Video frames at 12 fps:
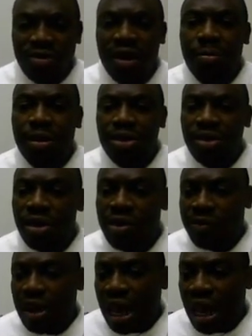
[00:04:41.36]
in which somebody thought
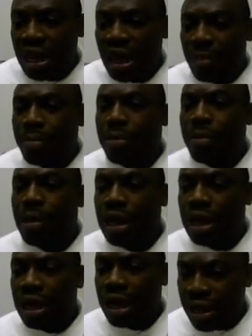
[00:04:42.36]
of, he ended up
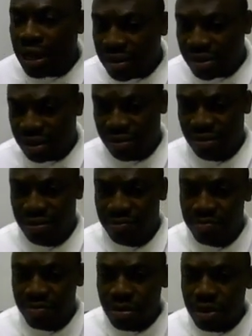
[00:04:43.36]
creating it,
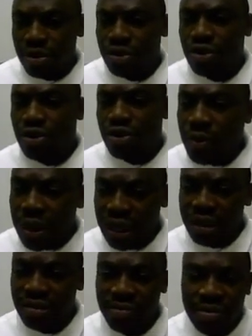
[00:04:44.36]

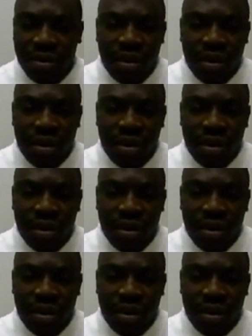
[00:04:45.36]
doing it.